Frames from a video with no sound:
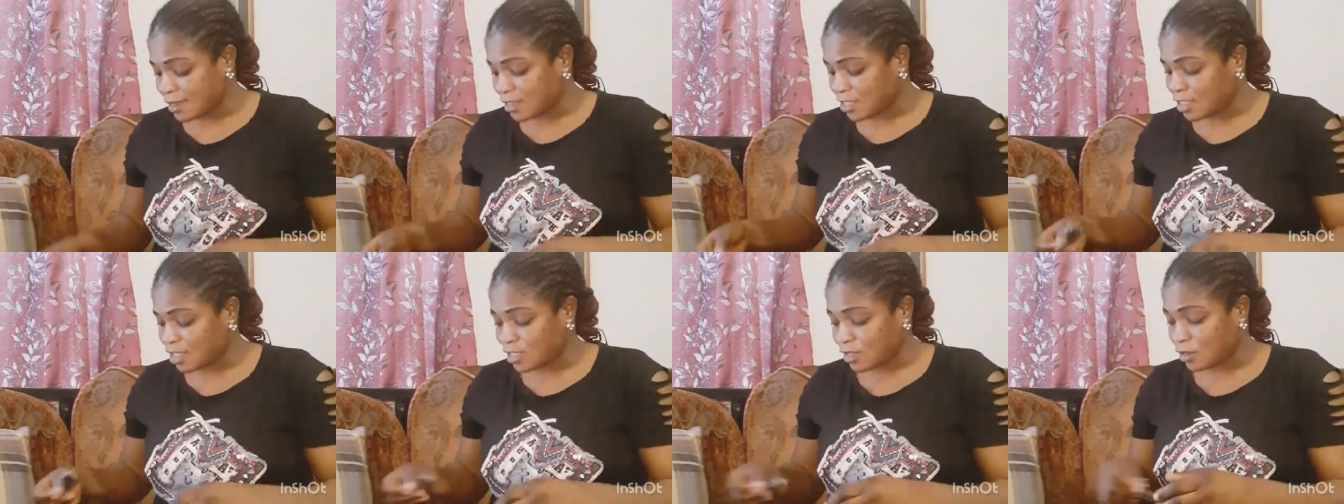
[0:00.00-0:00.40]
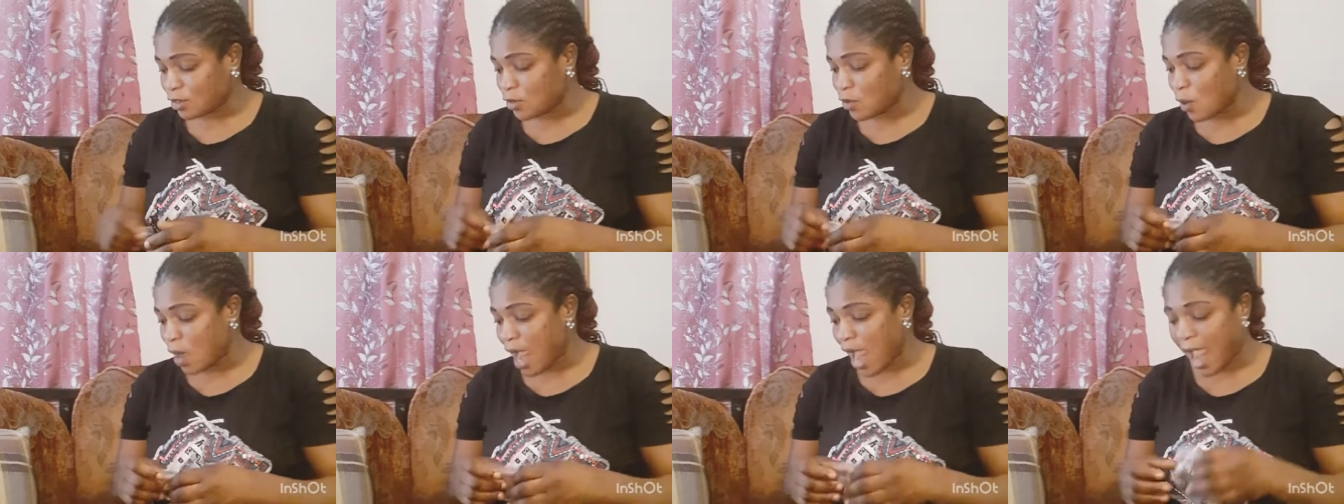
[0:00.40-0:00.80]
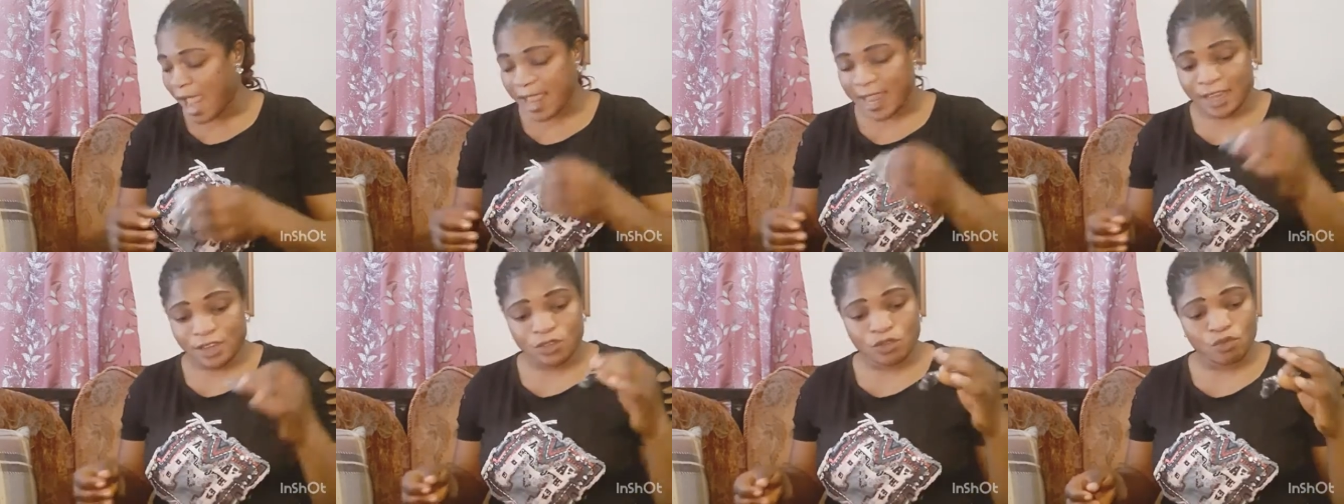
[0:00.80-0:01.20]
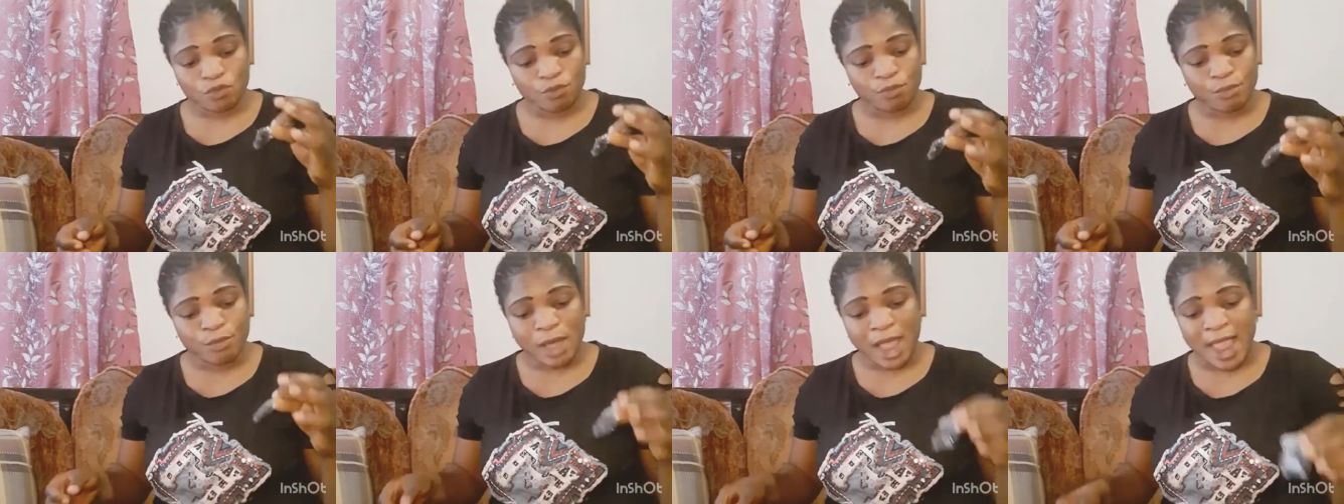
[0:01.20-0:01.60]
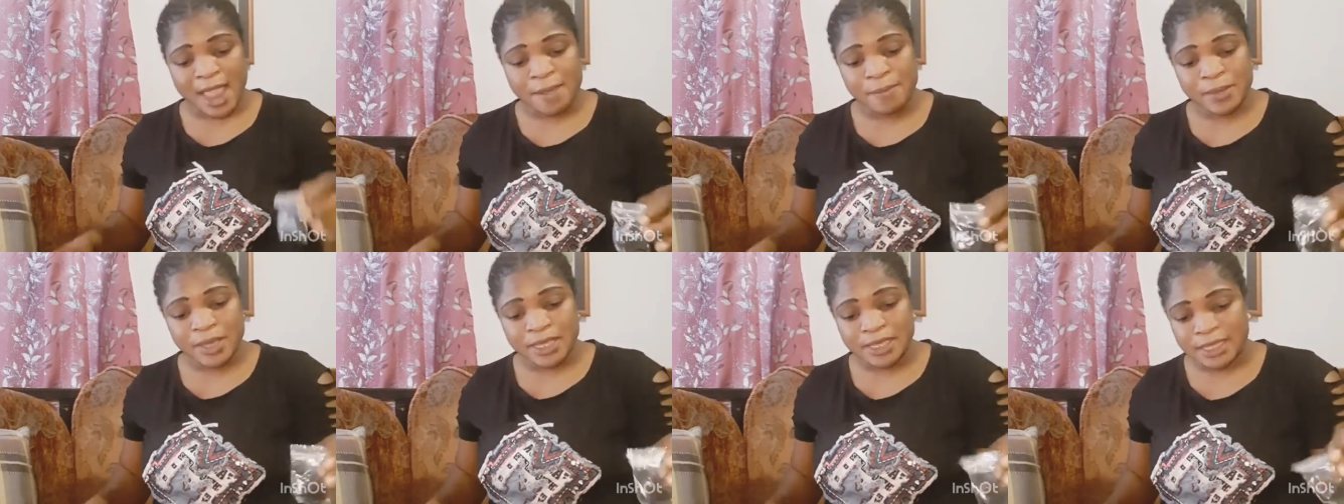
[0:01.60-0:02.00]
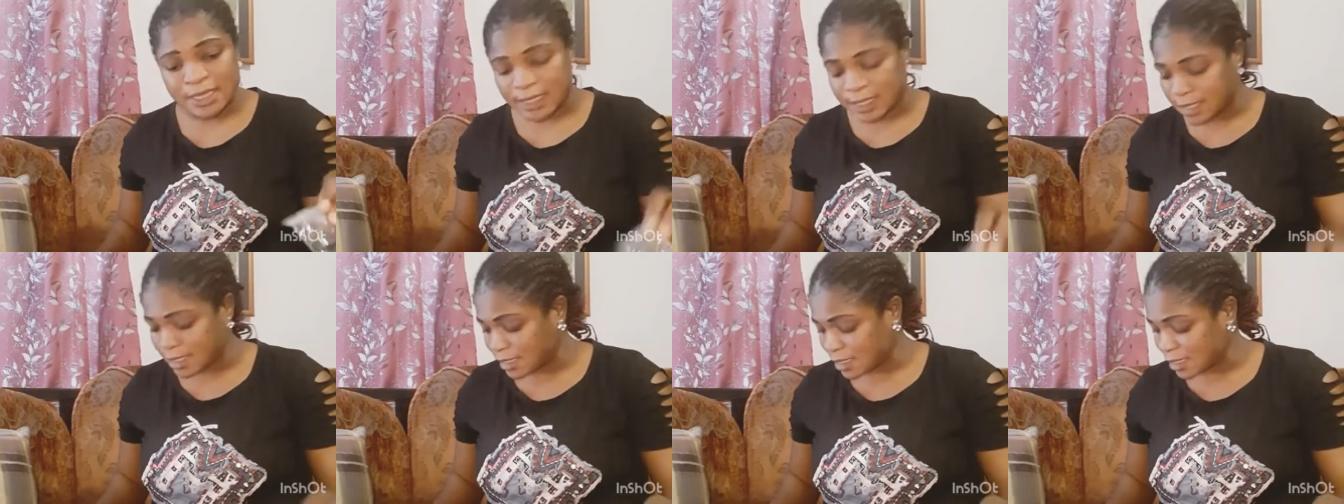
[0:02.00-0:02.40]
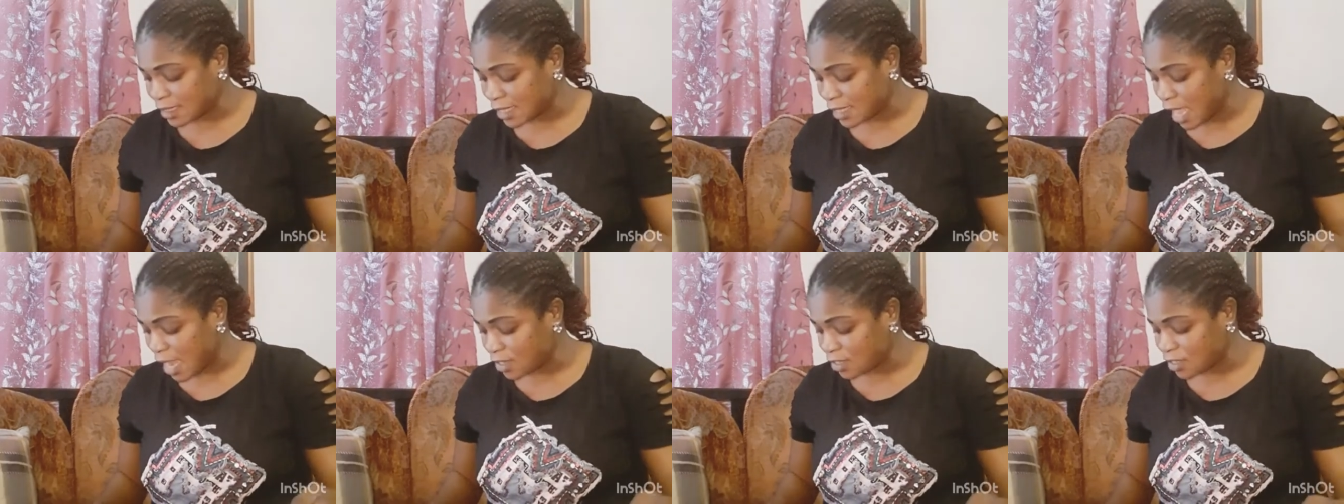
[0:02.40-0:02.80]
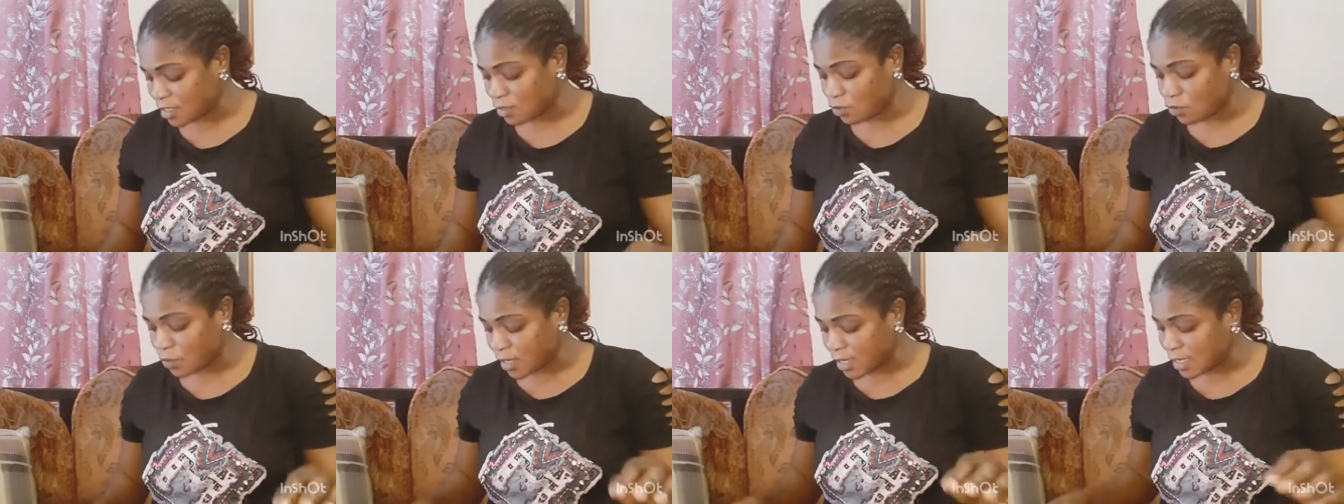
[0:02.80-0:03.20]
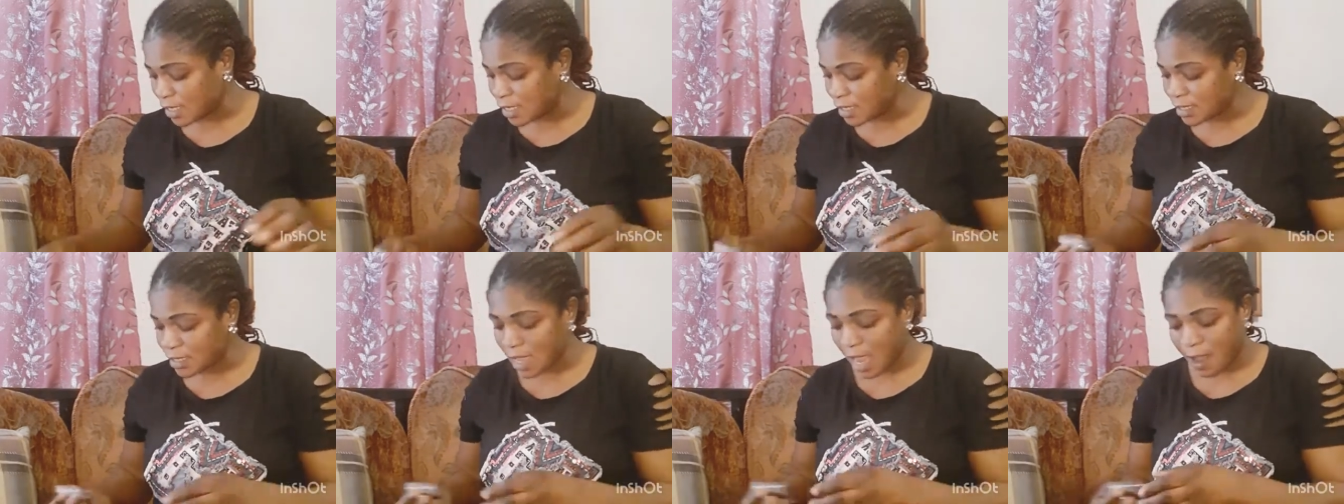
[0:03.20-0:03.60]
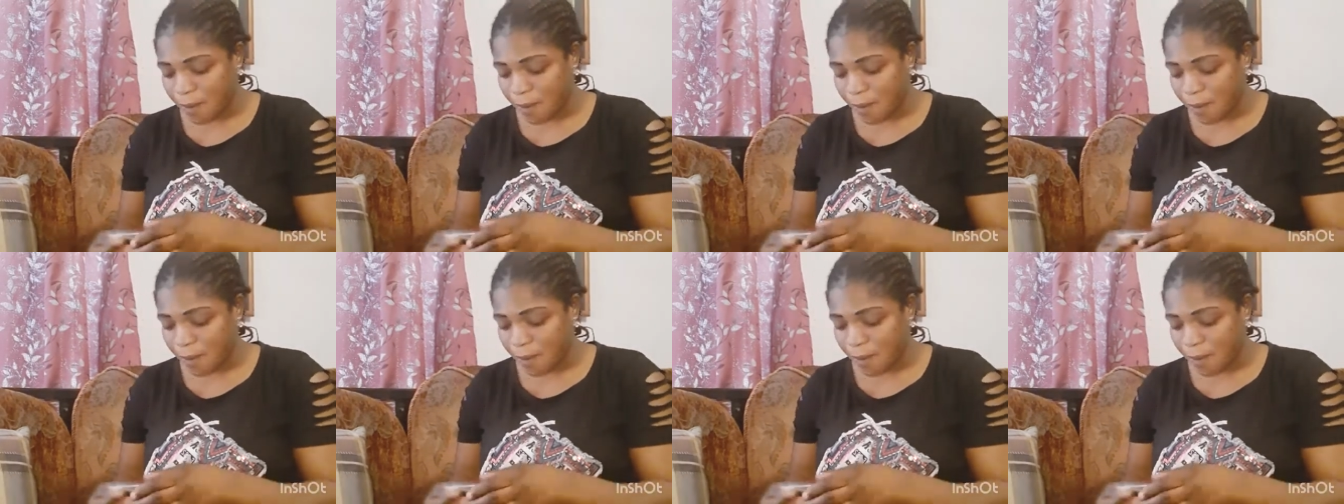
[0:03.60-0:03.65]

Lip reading: she go ahead to buy me this. Start with this.